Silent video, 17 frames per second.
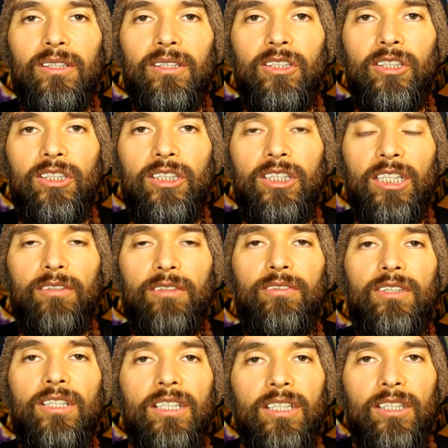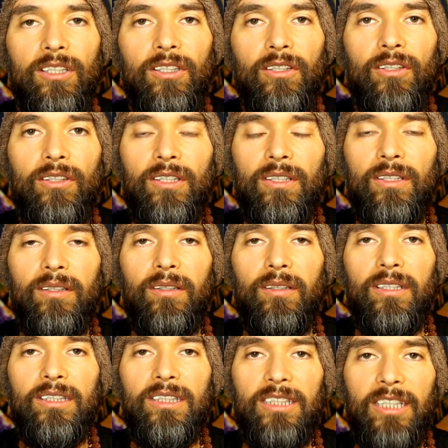shift your
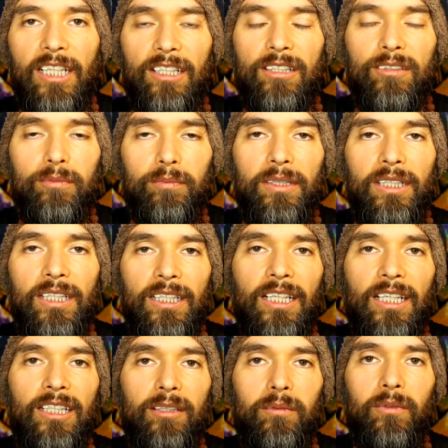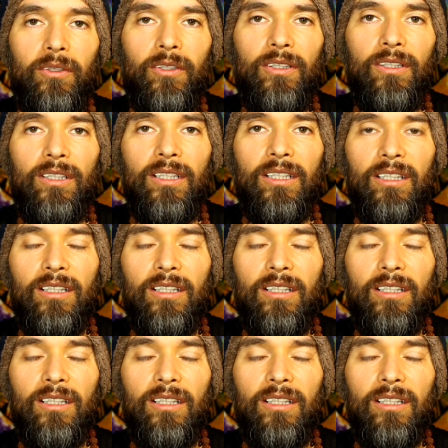state of being anymore.